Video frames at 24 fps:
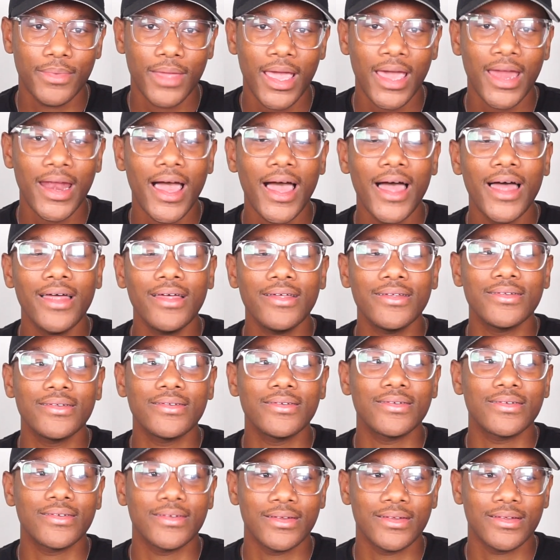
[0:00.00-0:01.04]
And I
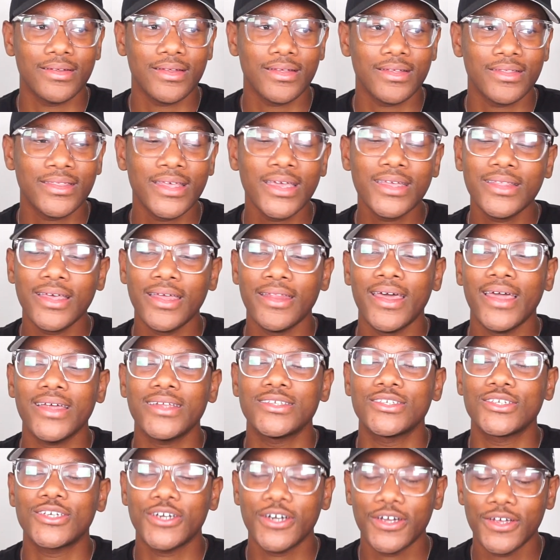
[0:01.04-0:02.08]
think that that
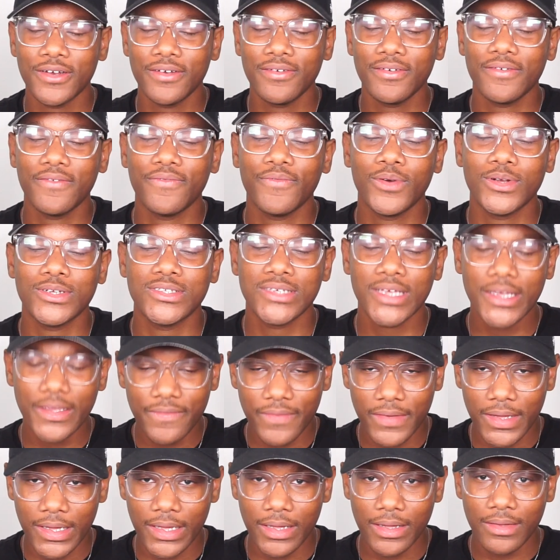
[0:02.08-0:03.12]
is good for
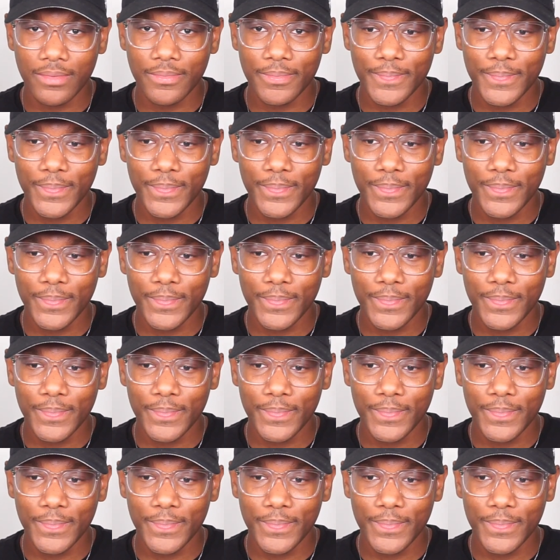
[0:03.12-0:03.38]
TV.